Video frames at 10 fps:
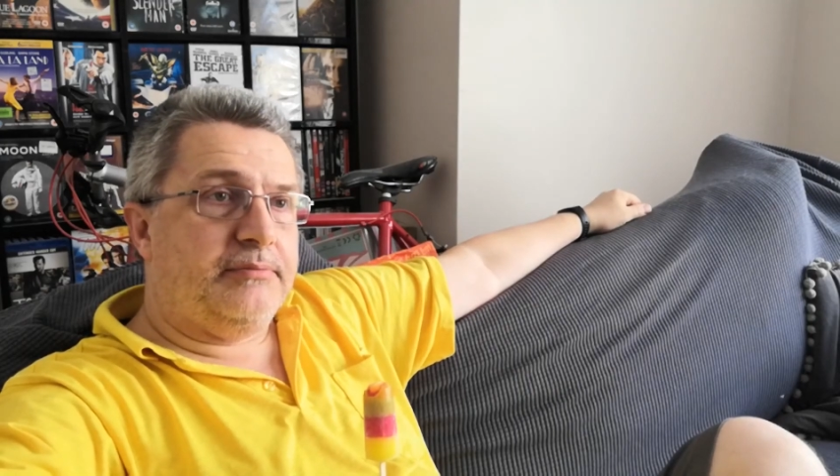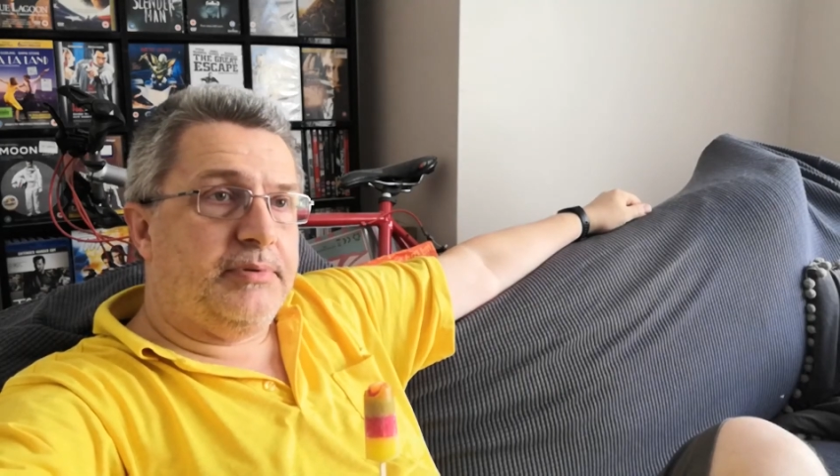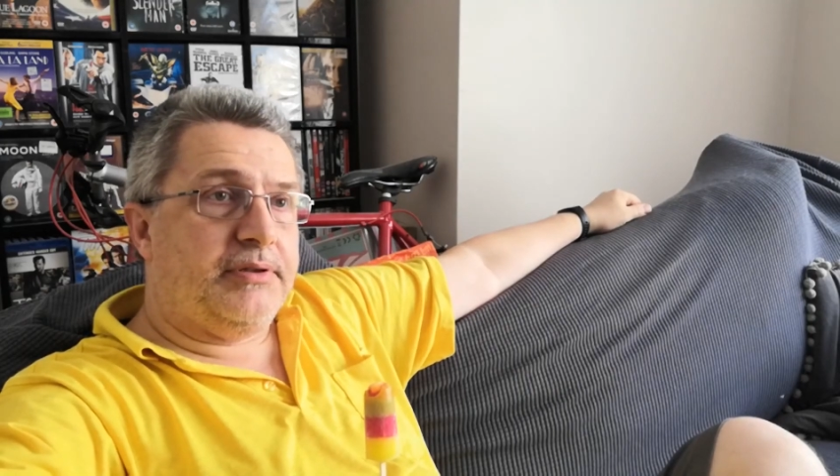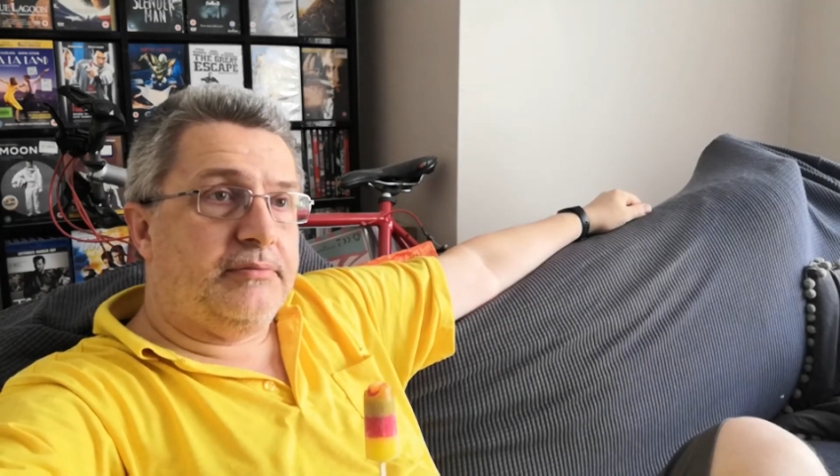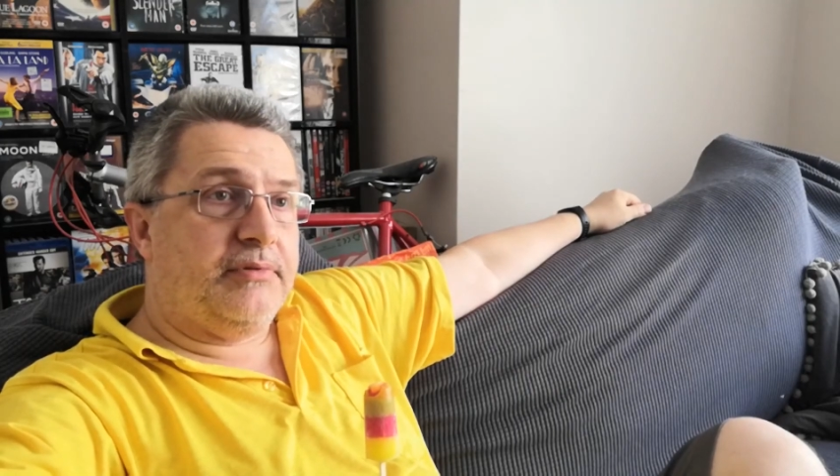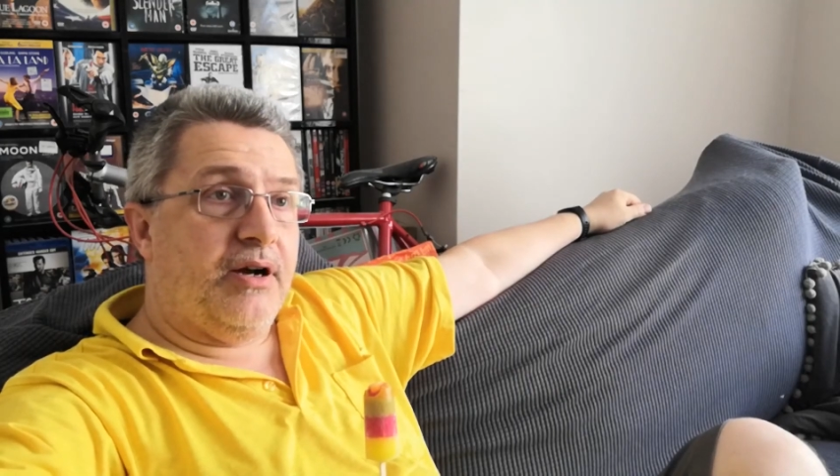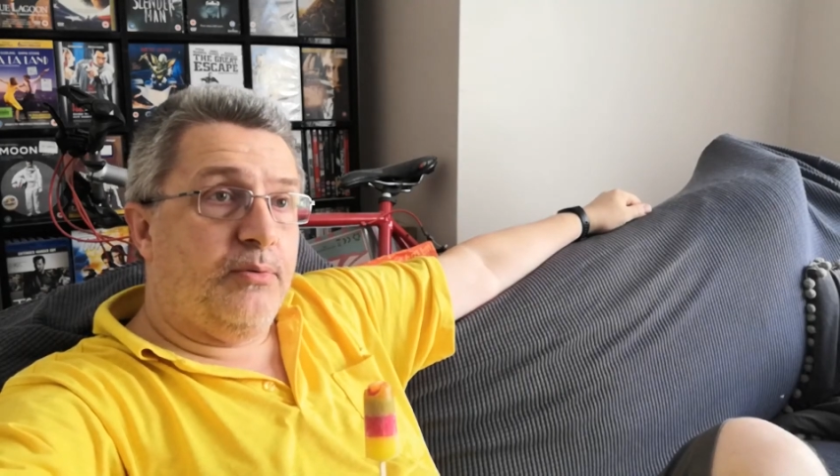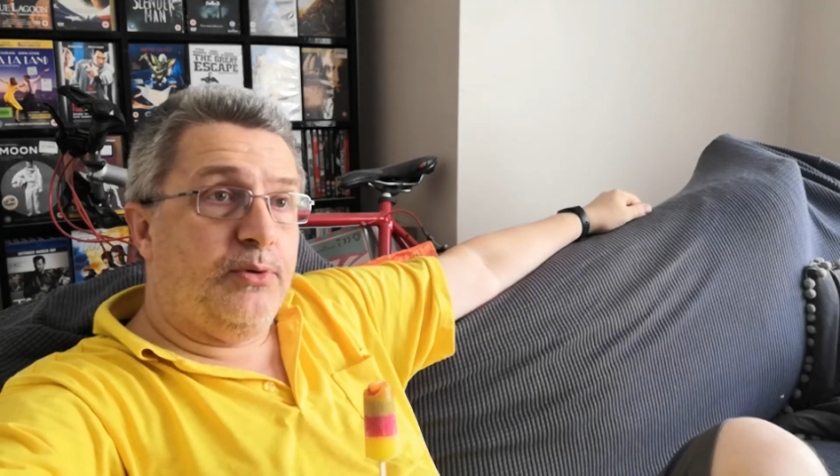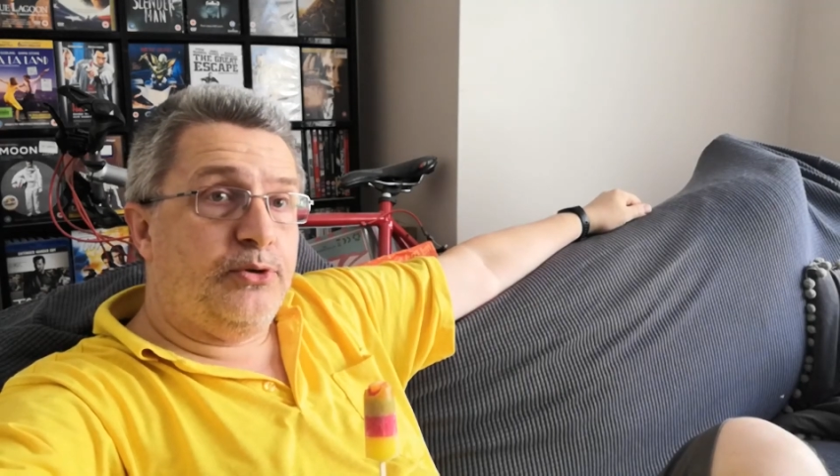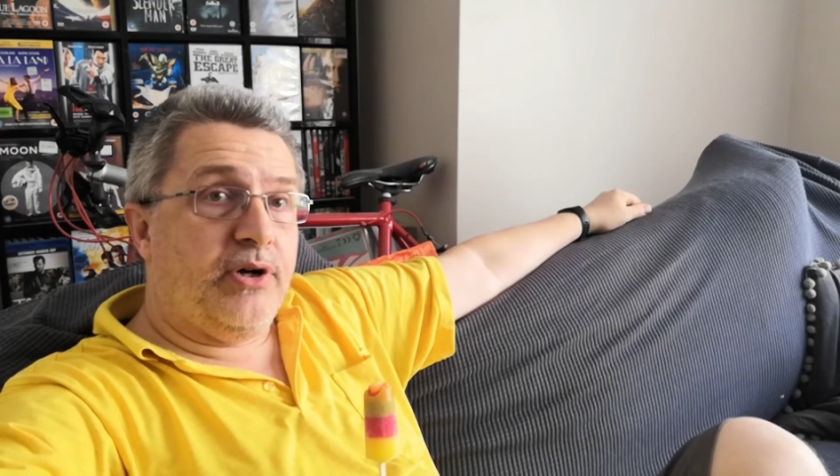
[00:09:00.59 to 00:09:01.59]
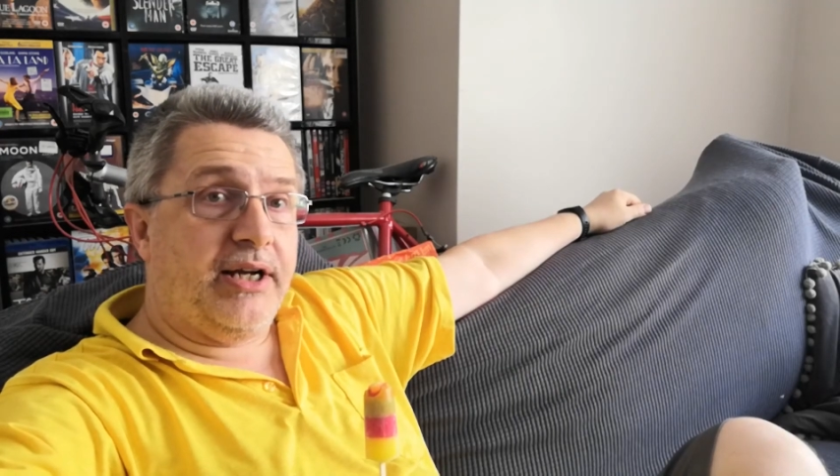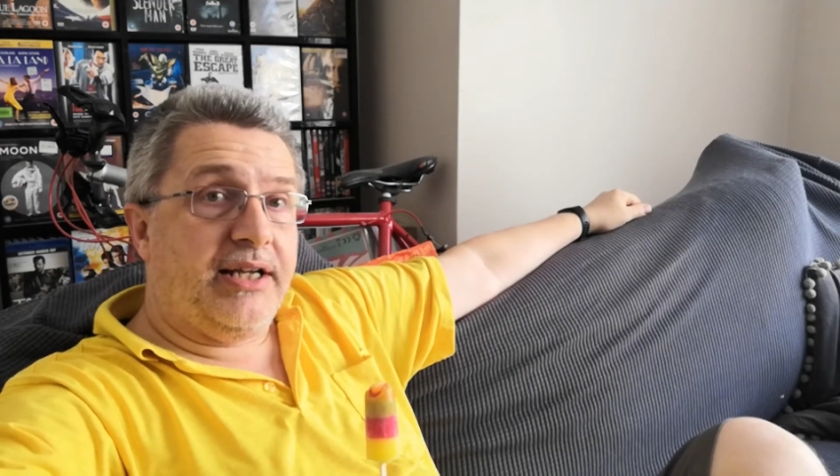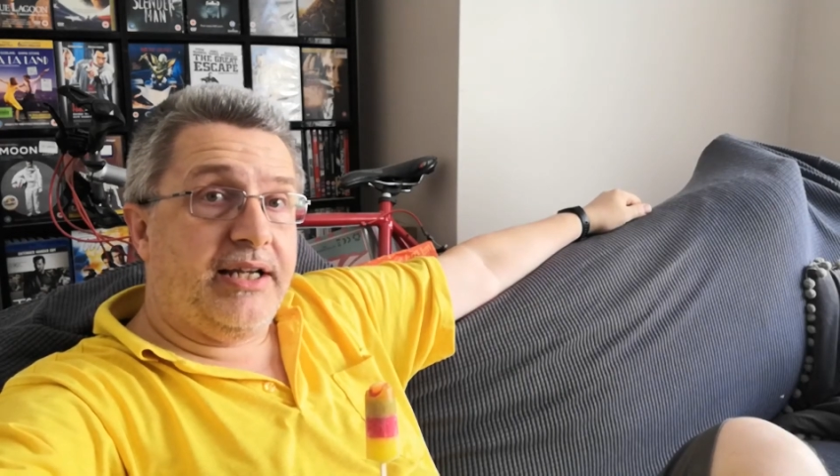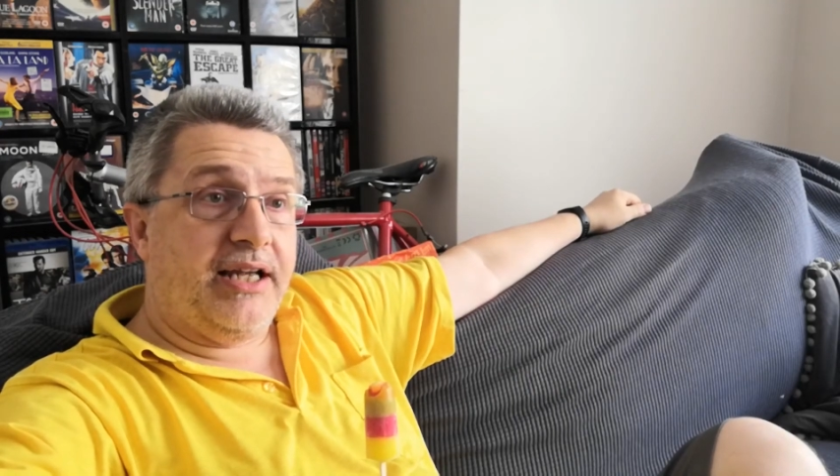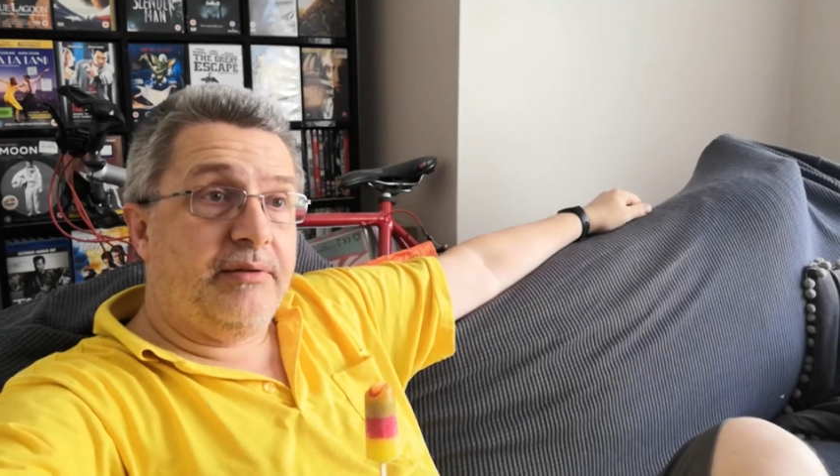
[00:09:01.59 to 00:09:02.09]
But I will try
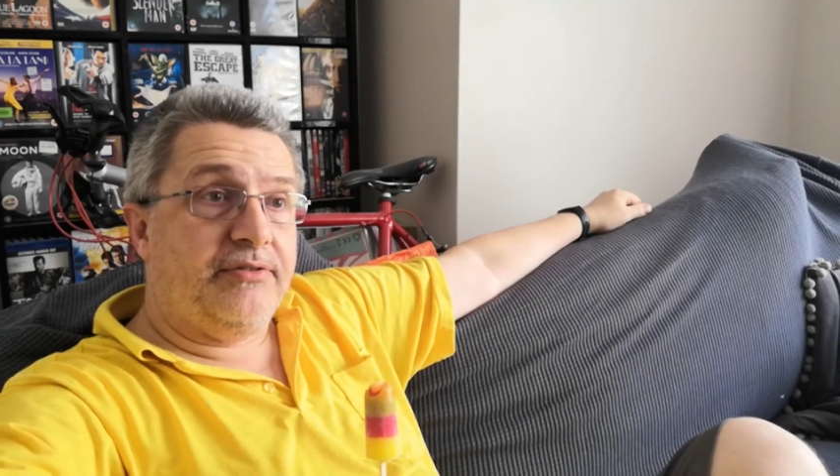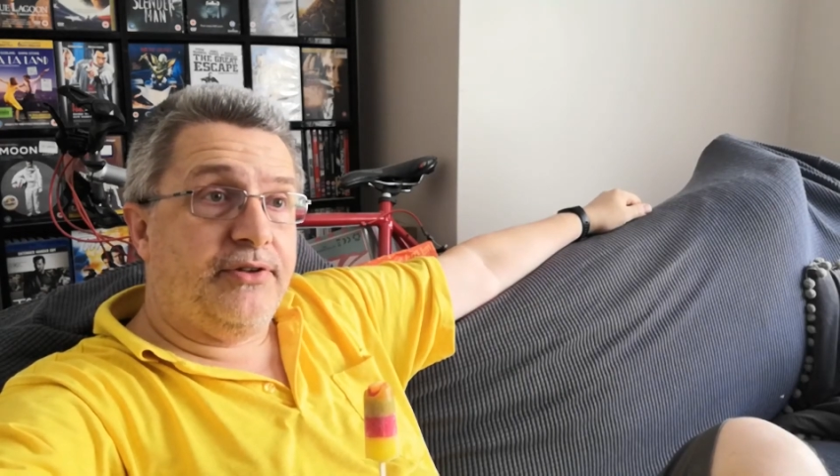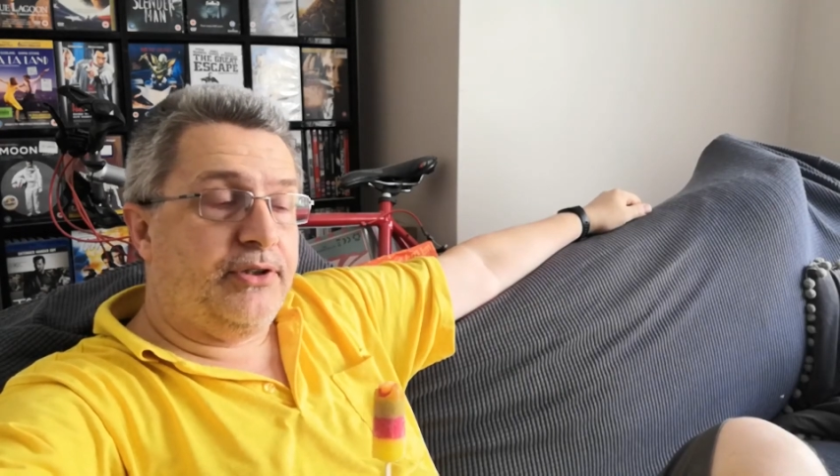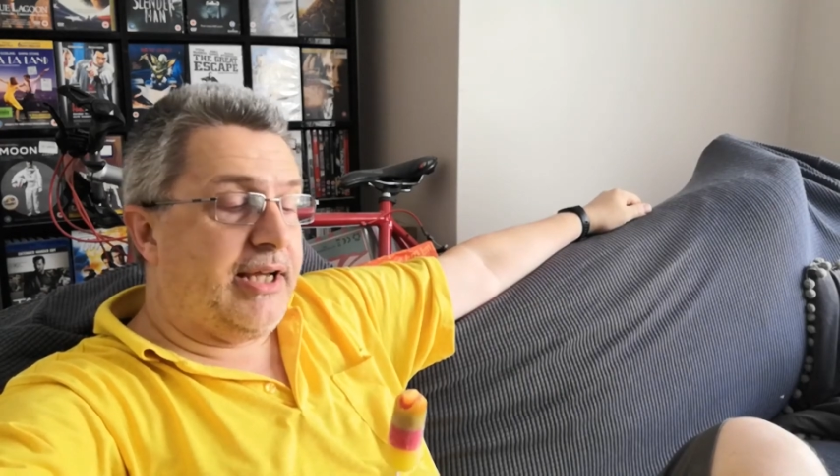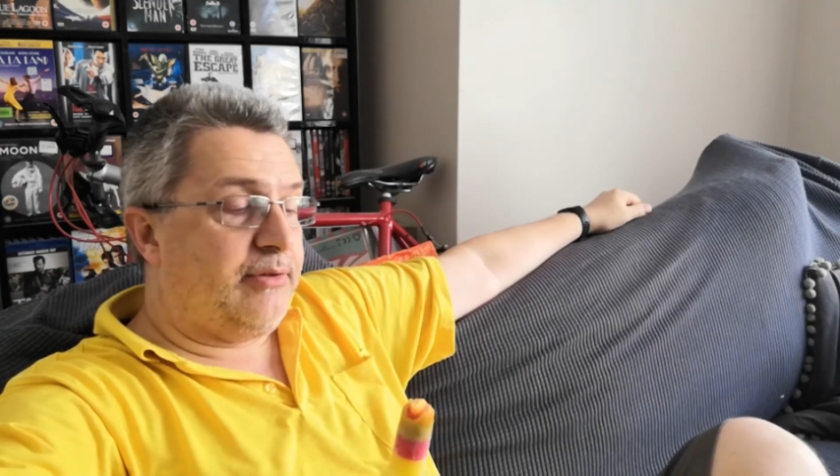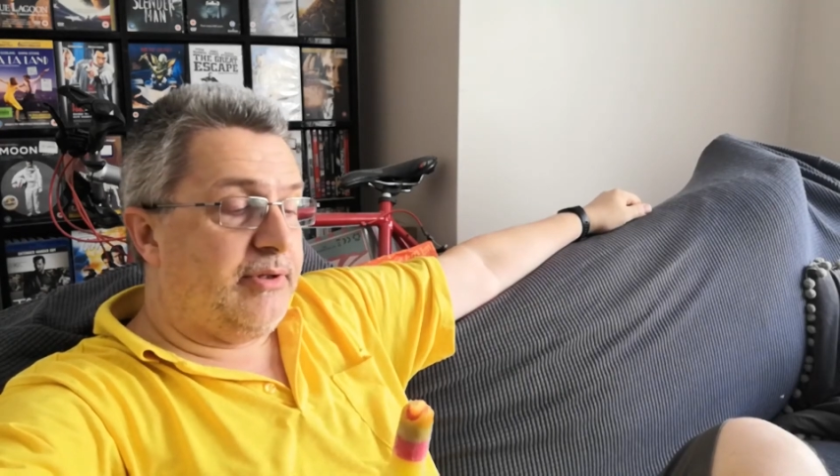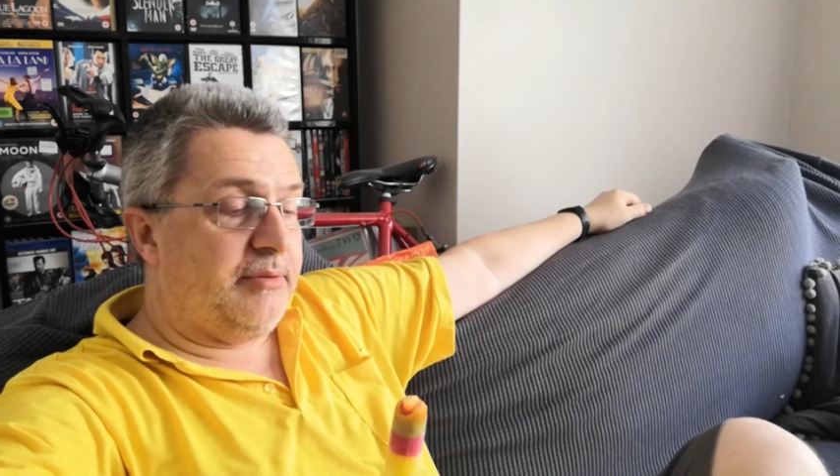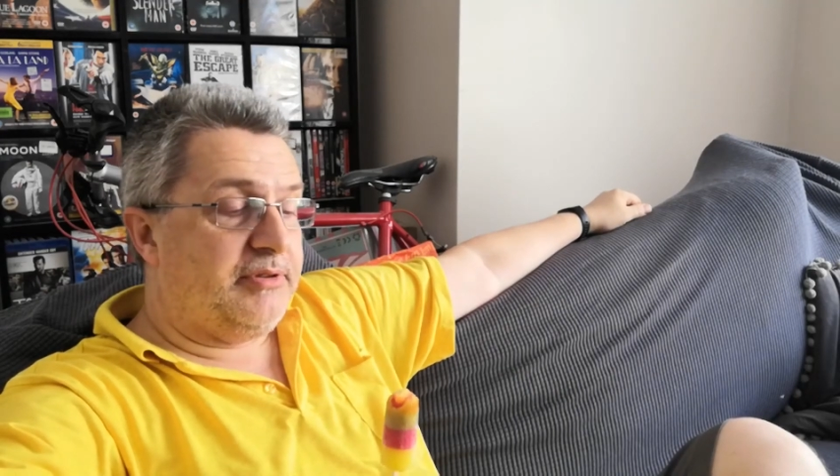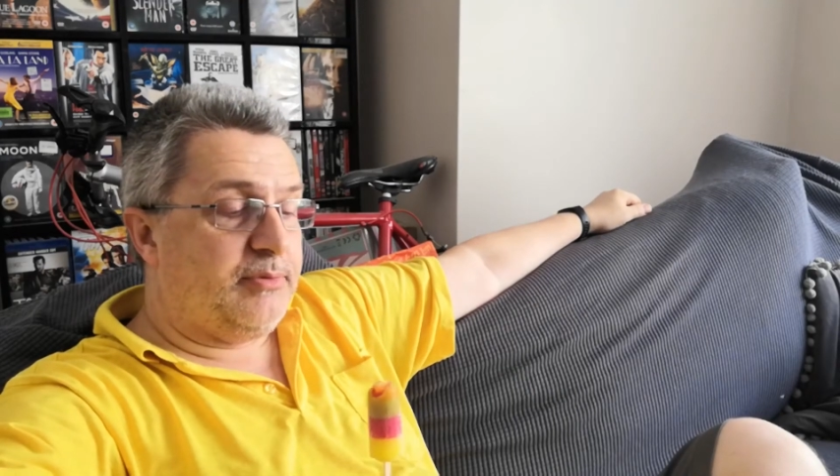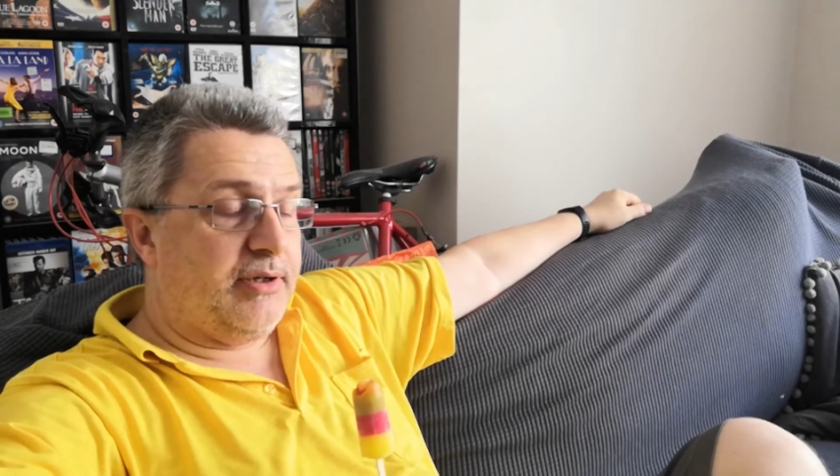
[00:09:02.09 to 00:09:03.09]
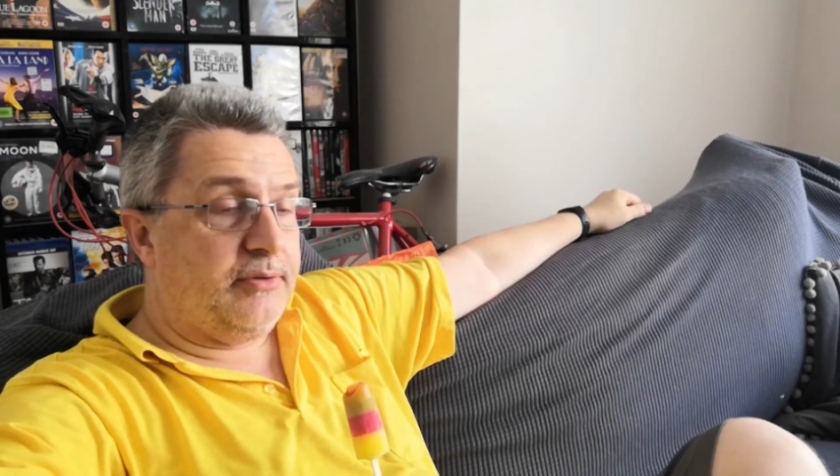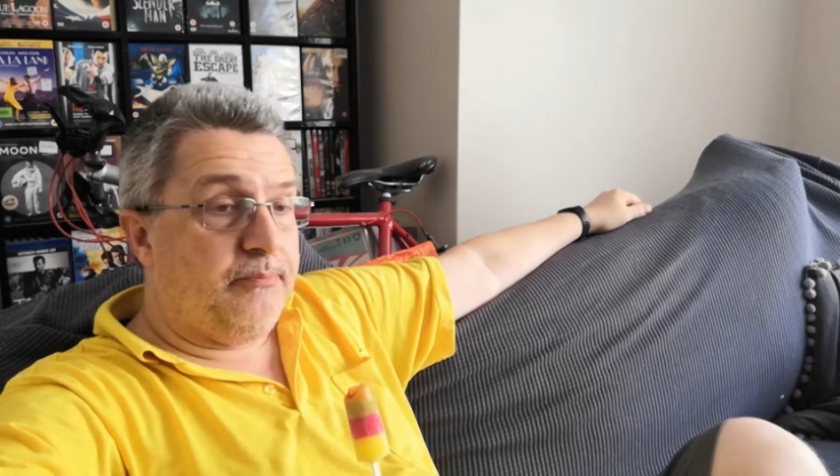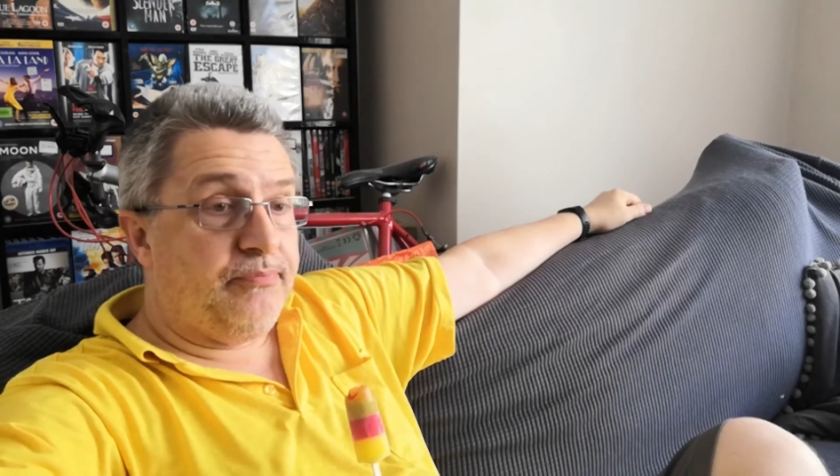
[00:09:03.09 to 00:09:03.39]
and keep the fur down with them as well.